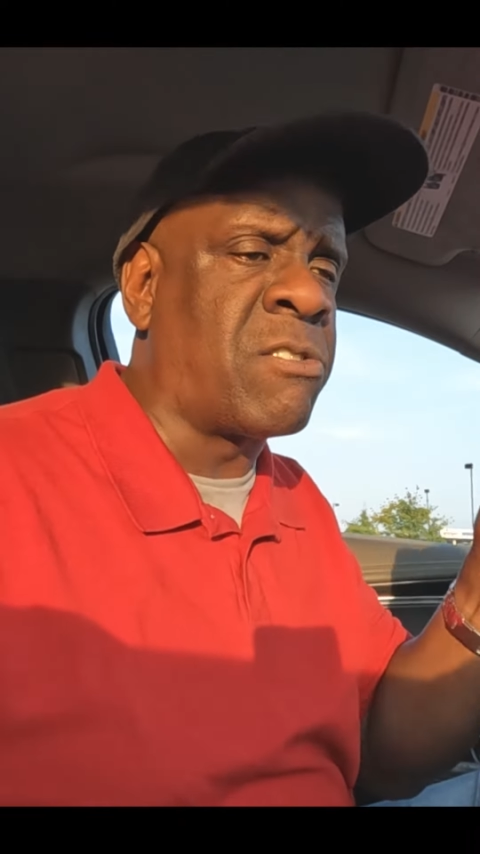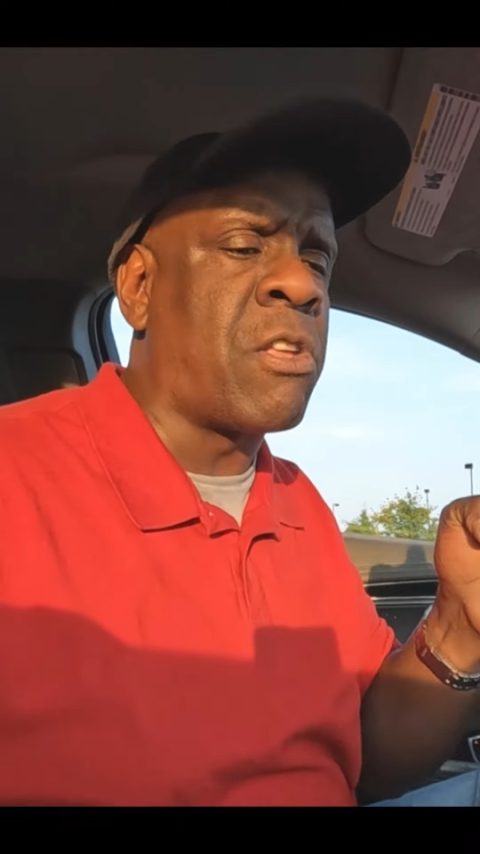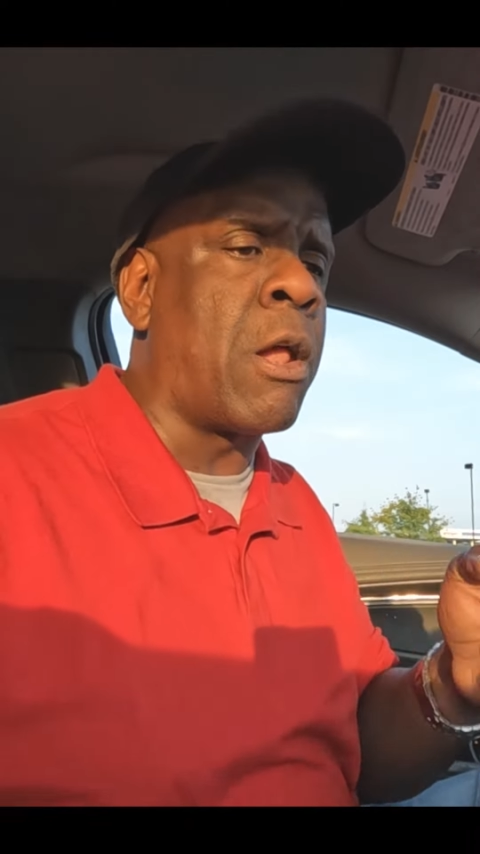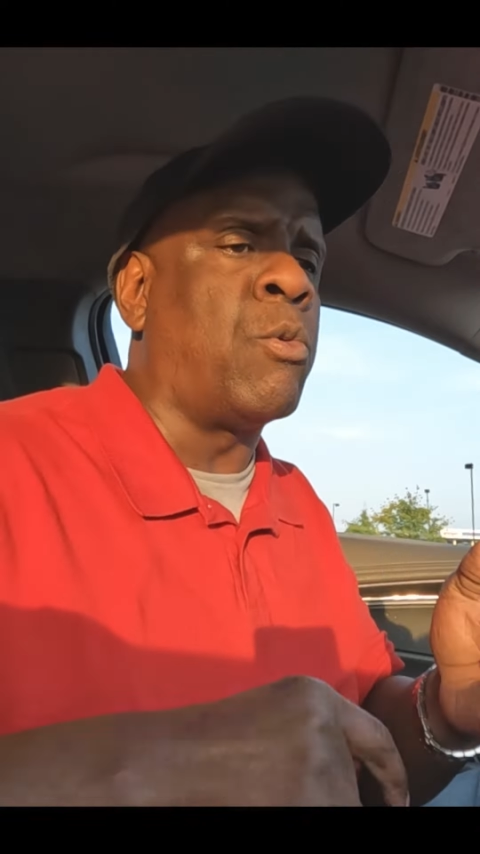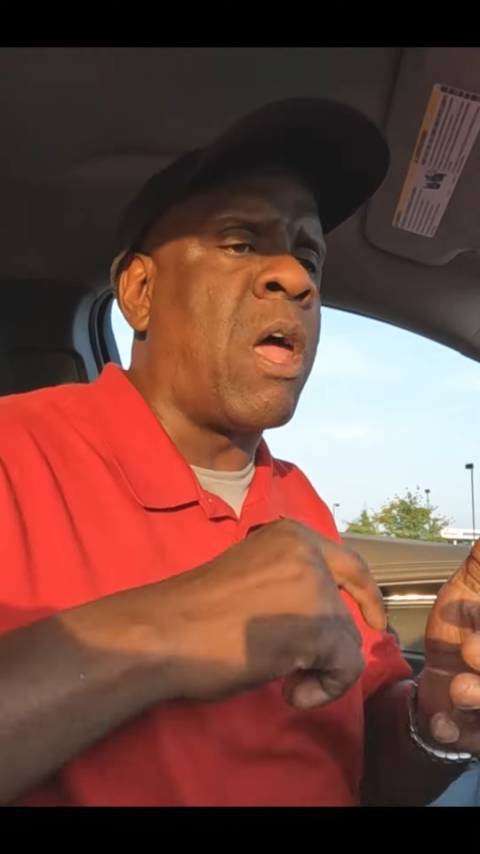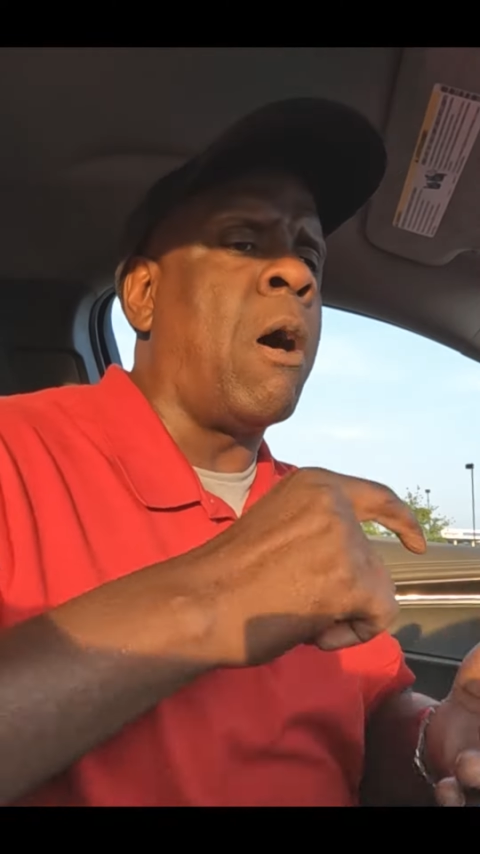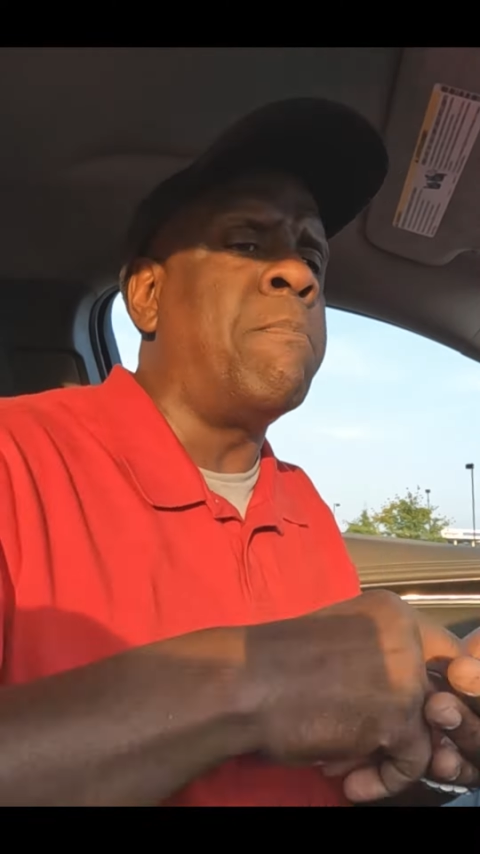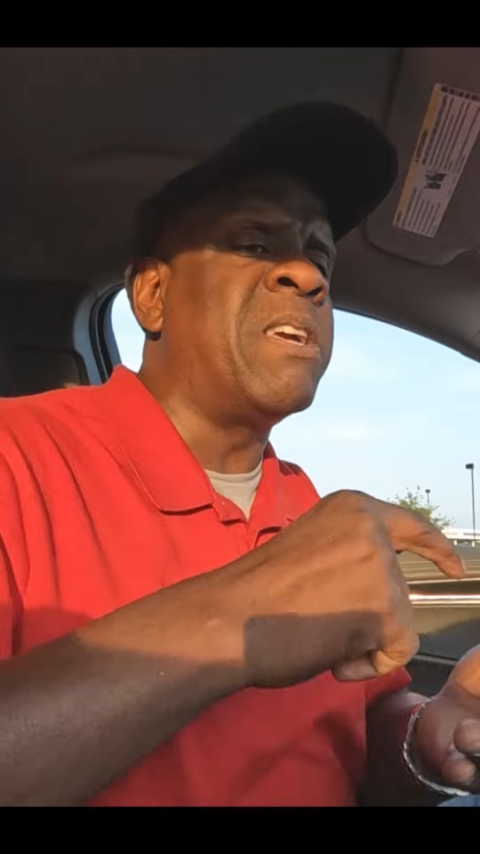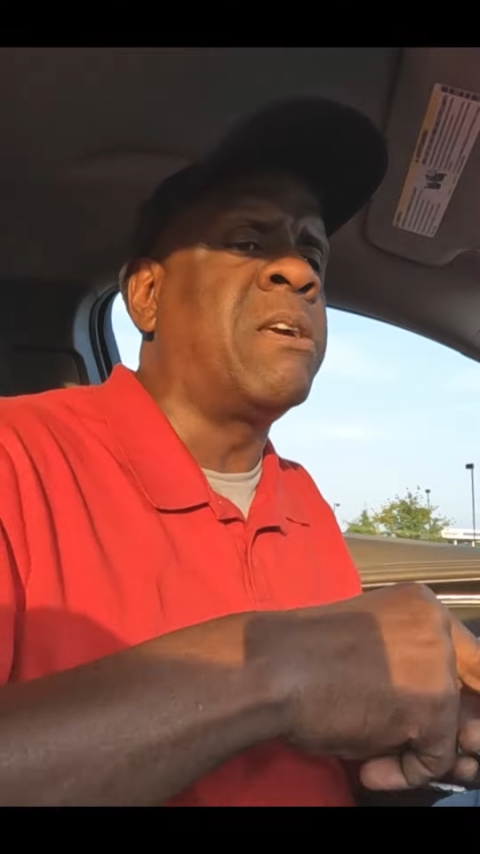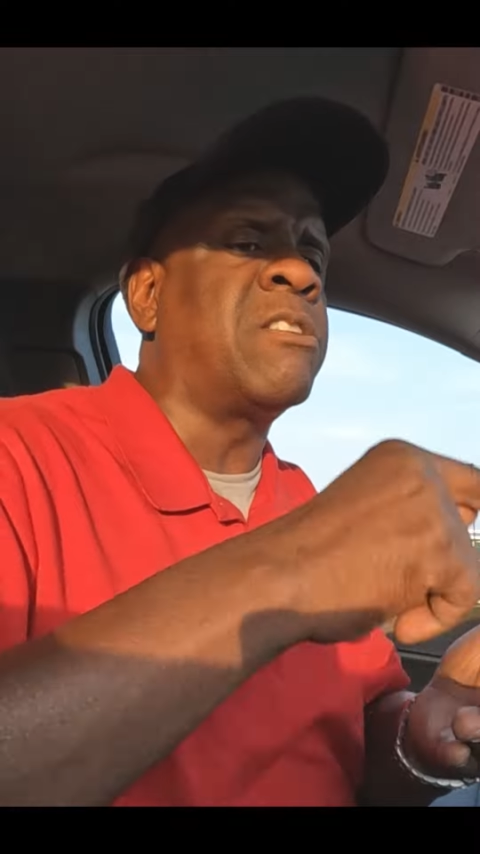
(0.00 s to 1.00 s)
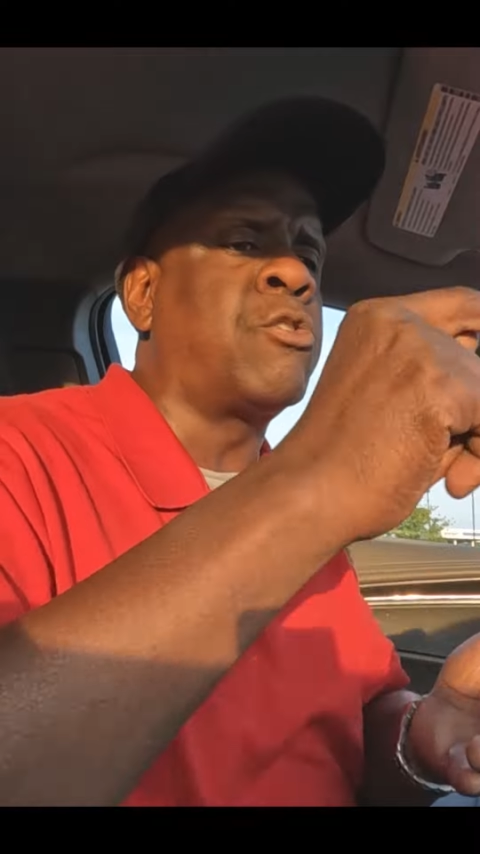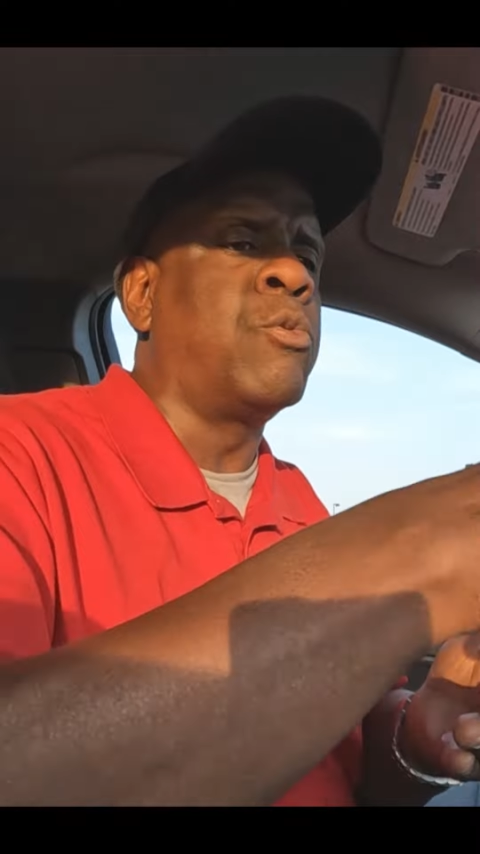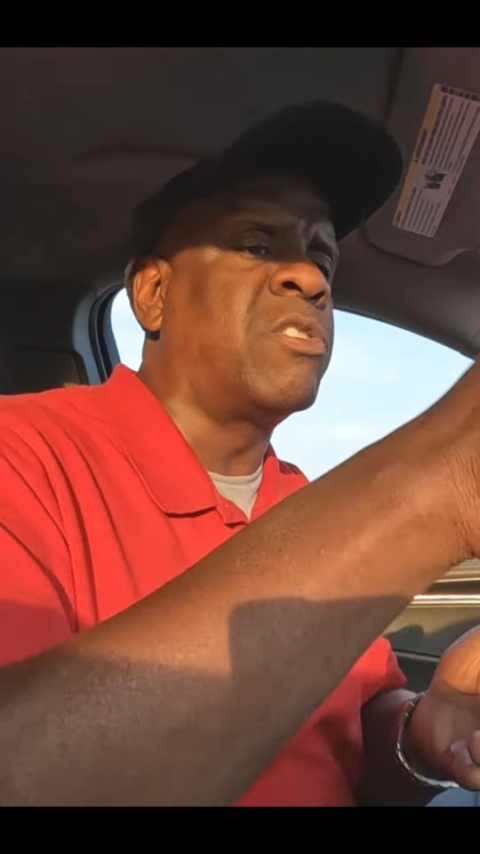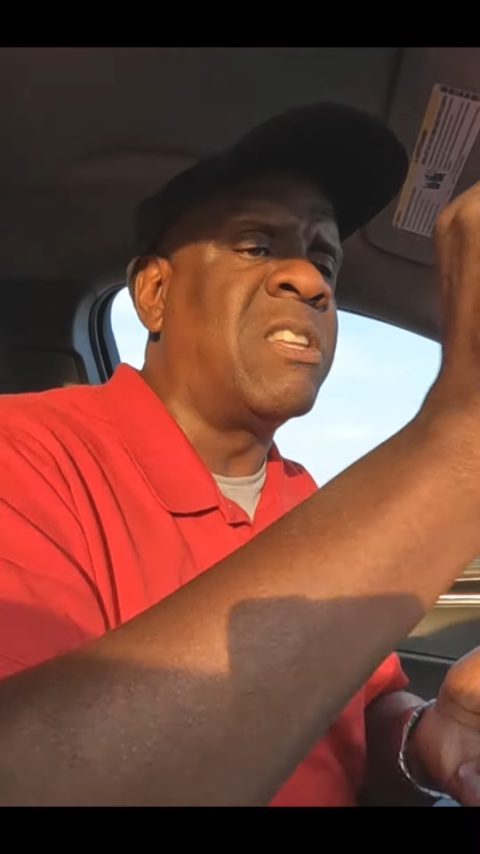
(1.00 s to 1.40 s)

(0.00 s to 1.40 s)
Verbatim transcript: so that it will help me get to